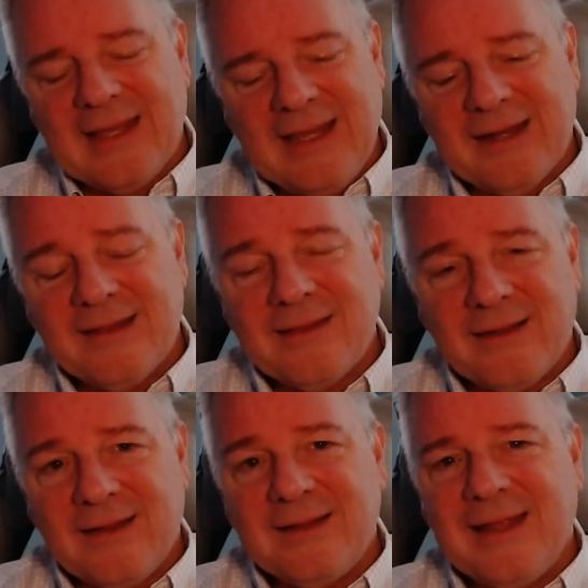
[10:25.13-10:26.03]
Get it
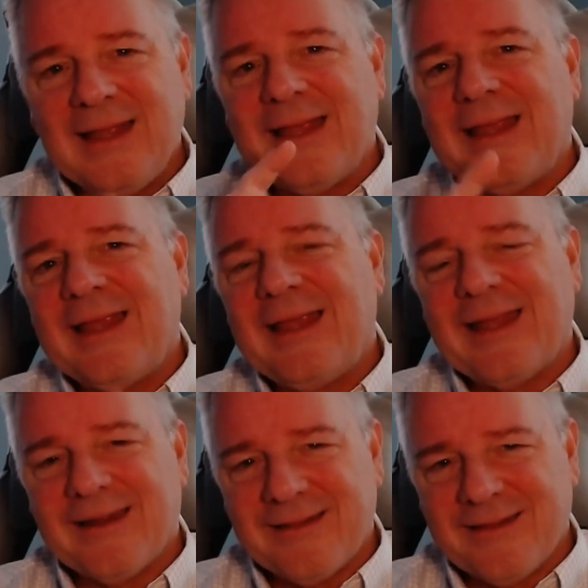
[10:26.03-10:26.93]
done
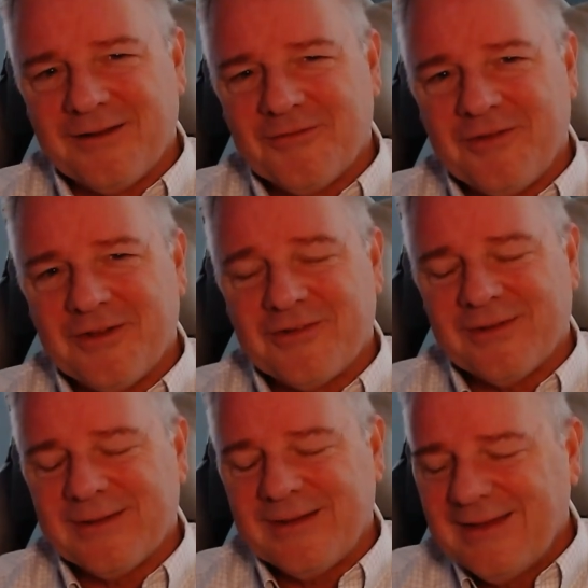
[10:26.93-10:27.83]

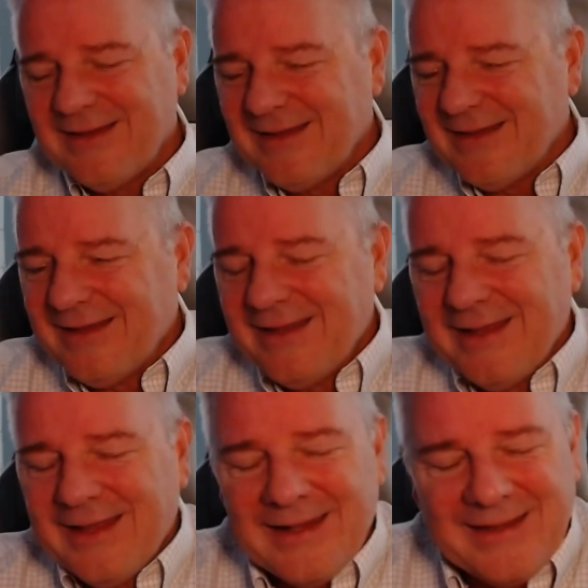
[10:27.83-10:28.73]
efficiently.
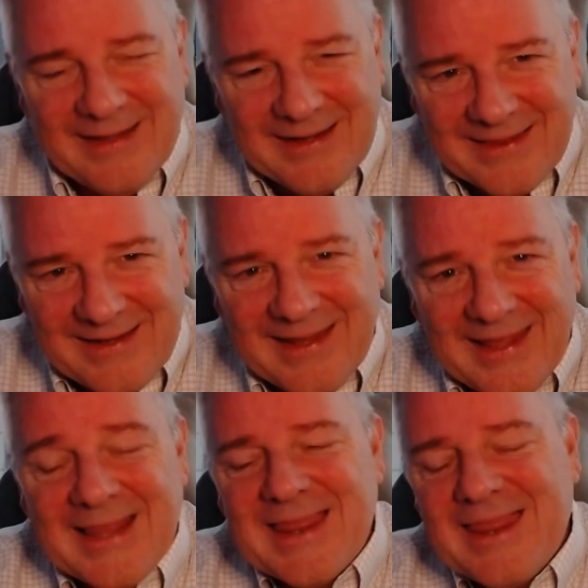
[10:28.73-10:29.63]
At the end of the
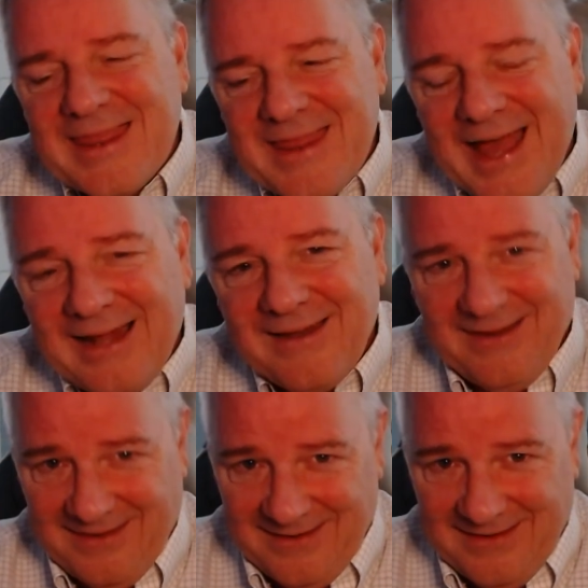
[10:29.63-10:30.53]
day, that
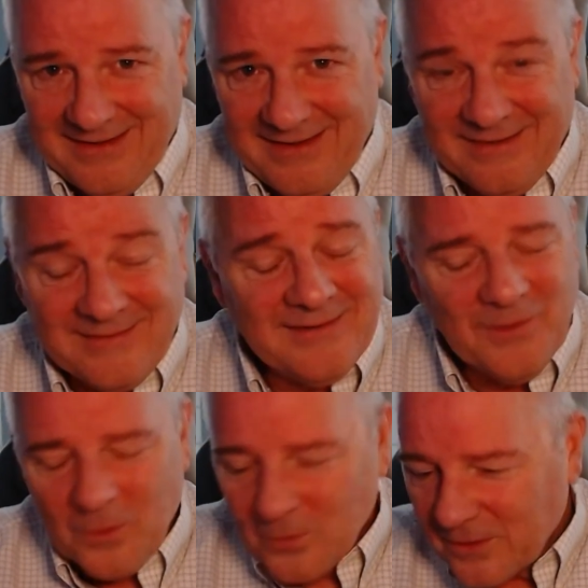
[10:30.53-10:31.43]
is the
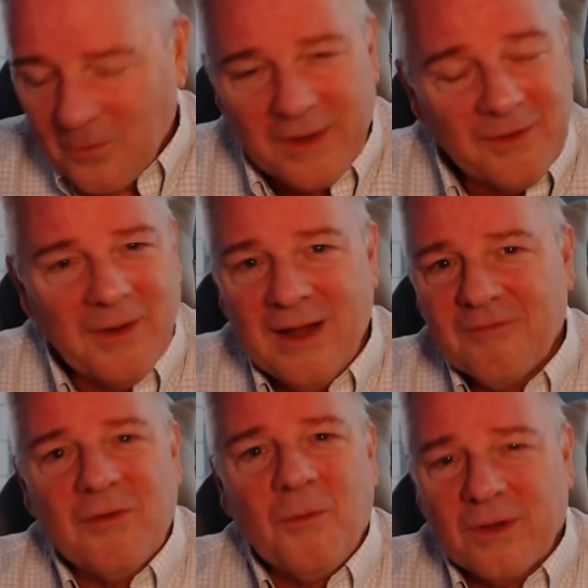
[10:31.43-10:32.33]
only way you're
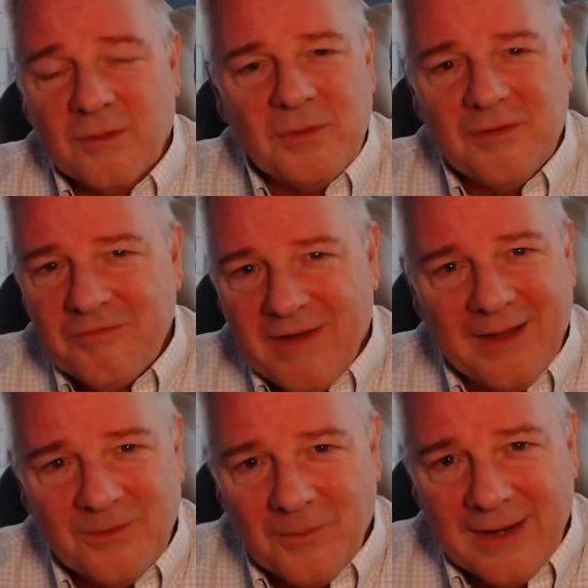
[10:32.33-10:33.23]
ever going to be
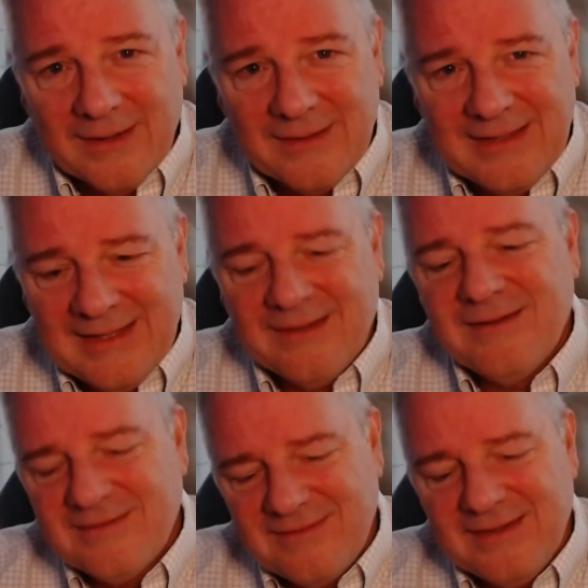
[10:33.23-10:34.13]
evaluated. It
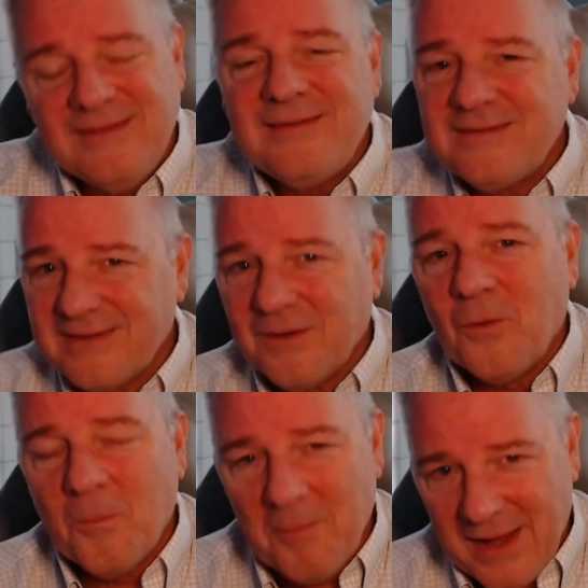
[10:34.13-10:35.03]
is the
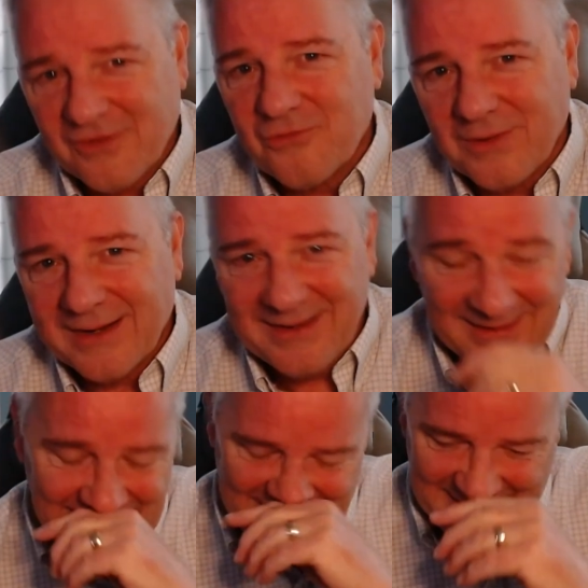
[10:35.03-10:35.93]
single metric.
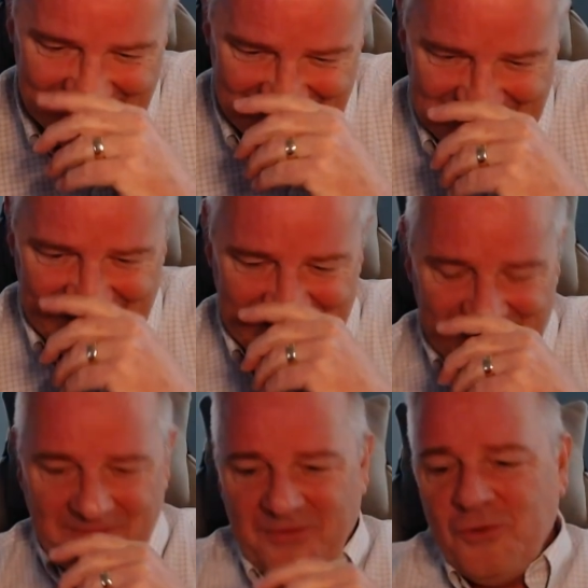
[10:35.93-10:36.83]

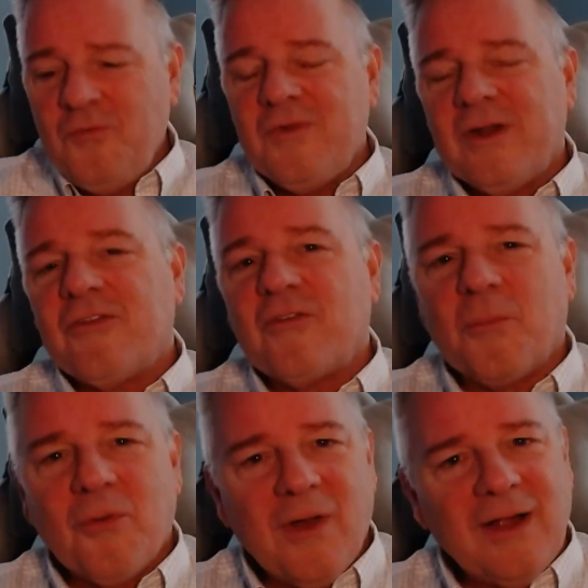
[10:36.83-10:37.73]
If you finish a
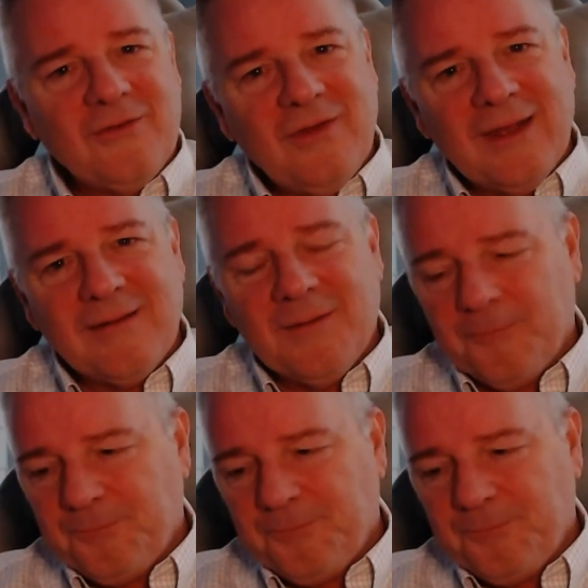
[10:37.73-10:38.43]
project